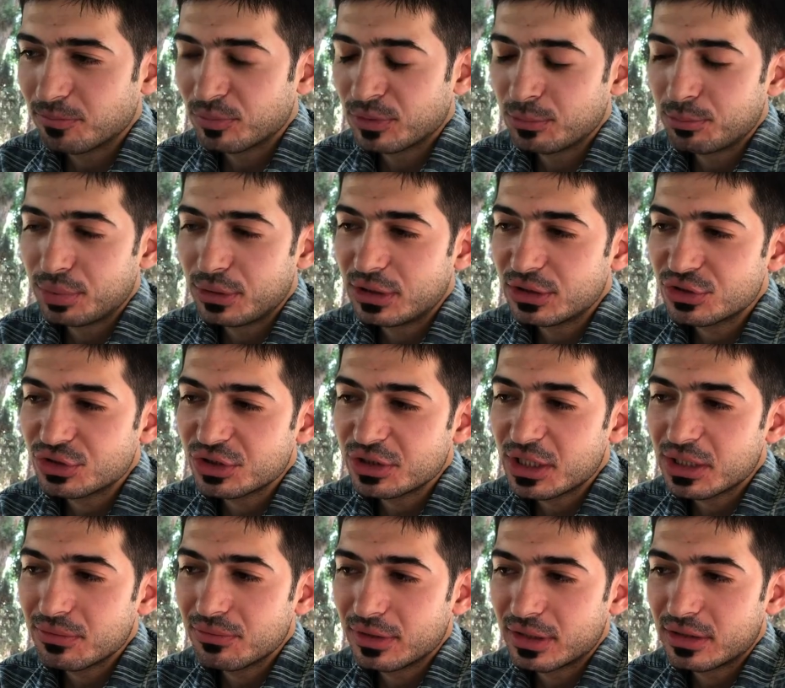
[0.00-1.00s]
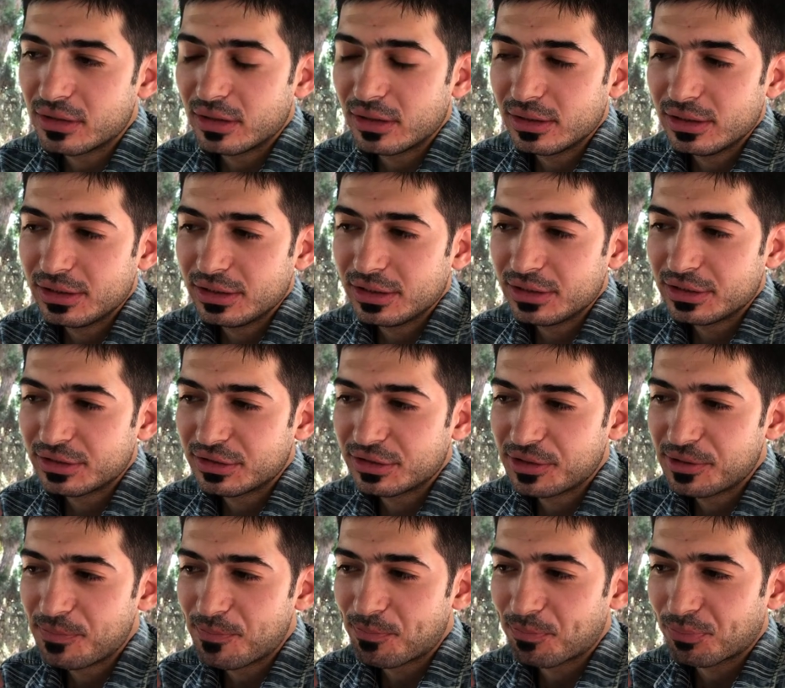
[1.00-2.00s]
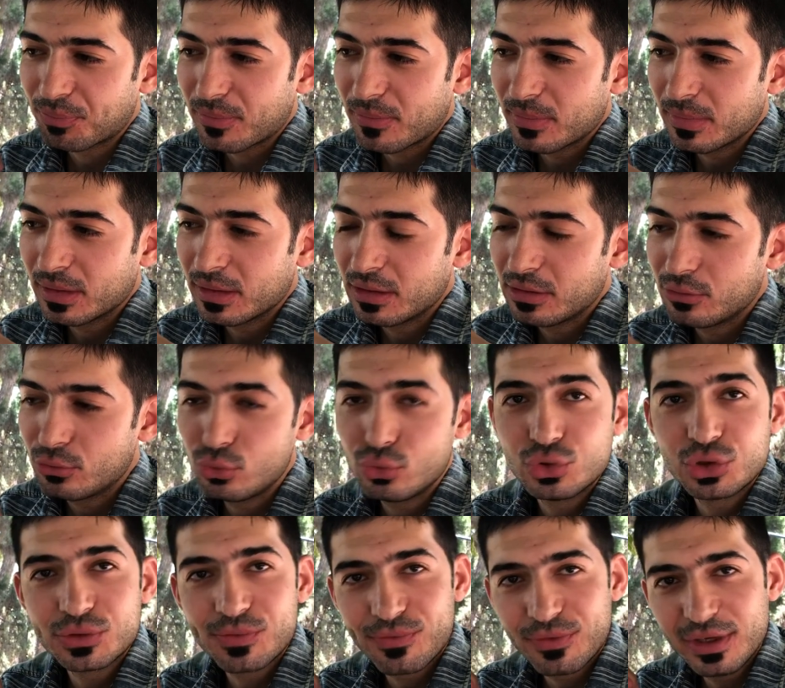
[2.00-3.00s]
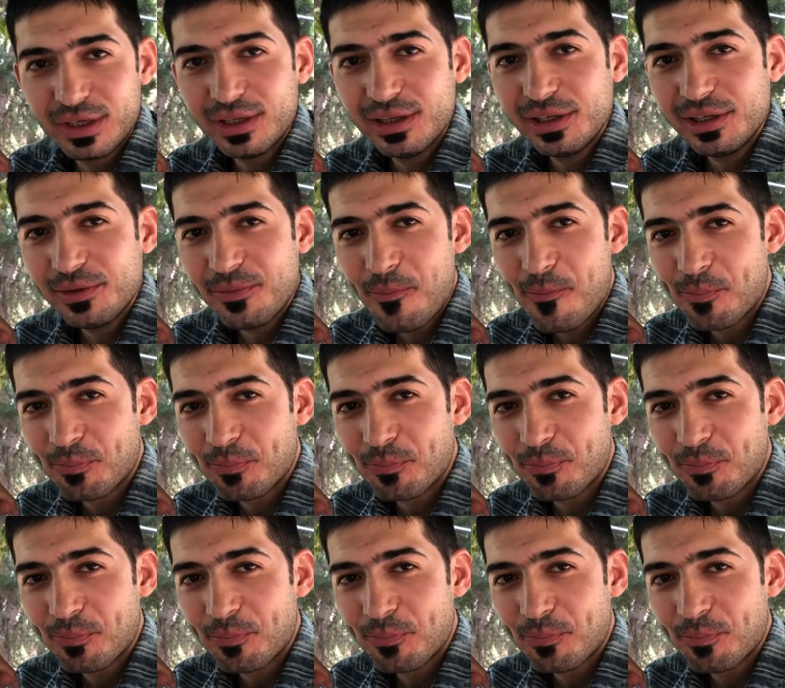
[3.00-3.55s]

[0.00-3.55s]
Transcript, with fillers: In Persian we call it um, Mm, Kush Gushville